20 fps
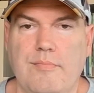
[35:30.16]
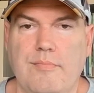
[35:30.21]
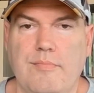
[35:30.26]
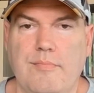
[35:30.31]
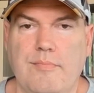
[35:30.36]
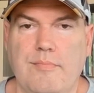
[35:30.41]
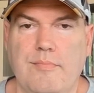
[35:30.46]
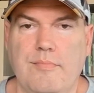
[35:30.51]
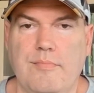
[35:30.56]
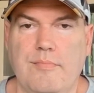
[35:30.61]

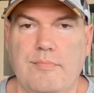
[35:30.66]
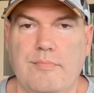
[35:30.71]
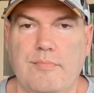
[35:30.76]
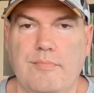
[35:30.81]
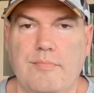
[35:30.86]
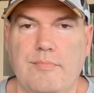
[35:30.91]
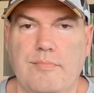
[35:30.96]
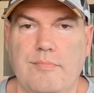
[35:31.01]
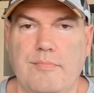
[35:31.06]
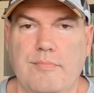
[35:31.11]

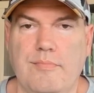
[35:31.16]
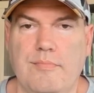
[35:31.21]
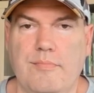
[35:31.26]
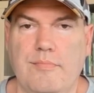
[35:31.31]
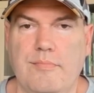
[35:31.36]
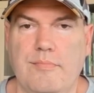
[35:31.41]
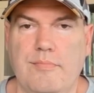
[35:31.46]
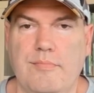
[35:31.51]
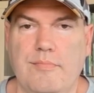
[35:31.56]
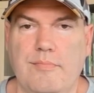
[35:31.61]

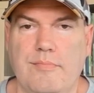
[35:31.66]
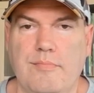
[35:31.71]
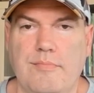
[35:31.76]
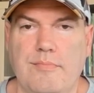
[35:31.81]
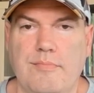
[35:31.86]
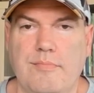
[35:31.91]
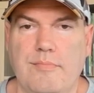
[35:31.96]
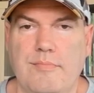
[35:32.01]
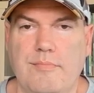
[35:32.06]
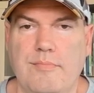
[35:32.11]

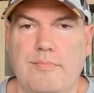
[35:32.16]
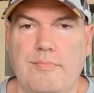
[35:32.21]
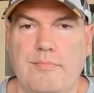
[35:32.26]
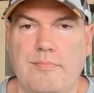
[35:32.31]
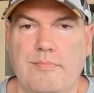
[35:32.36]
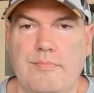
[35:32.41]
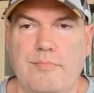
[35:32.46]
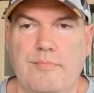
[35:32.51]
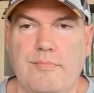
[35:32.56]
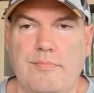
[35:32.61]

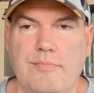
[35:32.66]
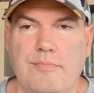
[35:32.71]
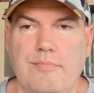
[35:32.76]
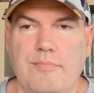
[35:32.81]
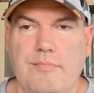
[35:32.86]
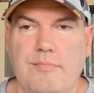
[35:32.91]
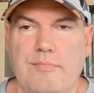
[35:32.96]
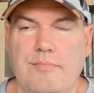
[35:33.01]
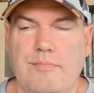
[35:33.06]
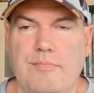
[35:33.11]

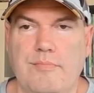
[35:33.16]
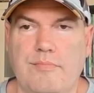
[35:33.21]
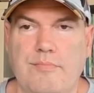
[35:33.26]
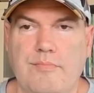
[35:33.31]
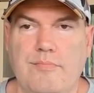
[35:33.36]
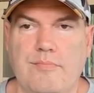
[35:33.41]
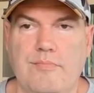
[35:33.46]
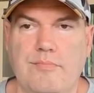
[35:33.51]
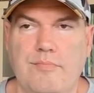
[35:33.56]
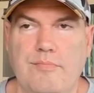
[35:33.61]

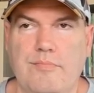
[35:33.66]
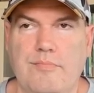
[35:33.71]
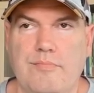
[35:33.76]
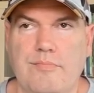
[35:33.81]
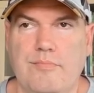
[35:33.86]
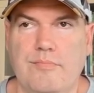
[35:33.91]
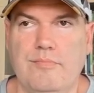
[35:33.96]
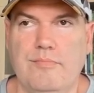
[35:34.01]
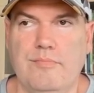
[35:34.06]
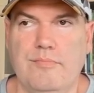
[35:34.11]

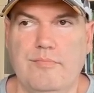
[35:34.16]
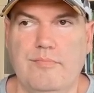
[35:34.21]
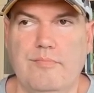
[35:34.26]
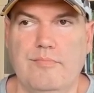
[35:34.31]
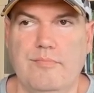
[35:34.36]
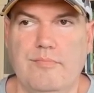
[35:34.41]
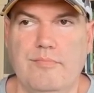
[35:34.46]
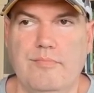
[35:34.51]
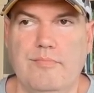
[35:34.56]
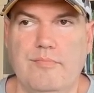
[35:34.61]

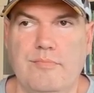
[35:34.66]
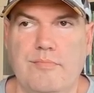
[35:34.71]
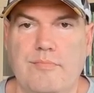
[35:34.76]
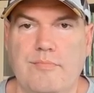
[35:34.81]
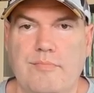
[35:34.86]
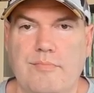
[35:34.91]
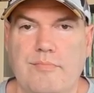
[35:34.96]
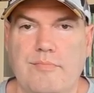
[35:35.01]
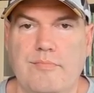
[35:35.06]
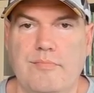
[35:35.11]

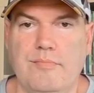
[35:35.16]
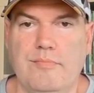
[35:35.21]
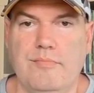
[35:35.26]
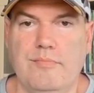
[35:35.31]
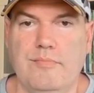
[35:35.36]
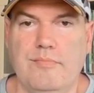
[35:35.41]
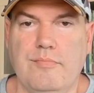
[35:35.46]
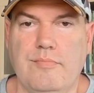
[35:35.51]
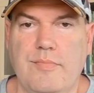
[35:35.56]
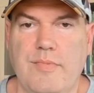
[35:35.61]

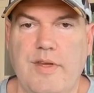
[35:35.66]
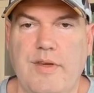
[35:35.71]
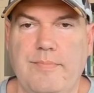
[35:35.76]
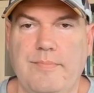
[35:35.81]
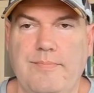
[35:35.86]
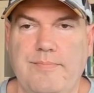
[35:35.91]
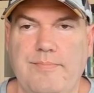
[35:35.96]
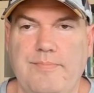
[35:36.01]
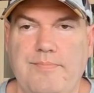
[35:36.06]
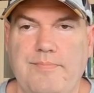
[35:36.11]

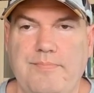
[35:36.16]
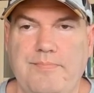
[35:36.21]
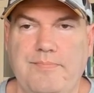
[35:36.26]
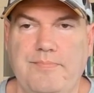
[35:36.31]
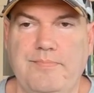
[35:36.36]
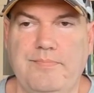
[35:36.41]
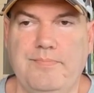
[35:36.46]
The person shown says nothing.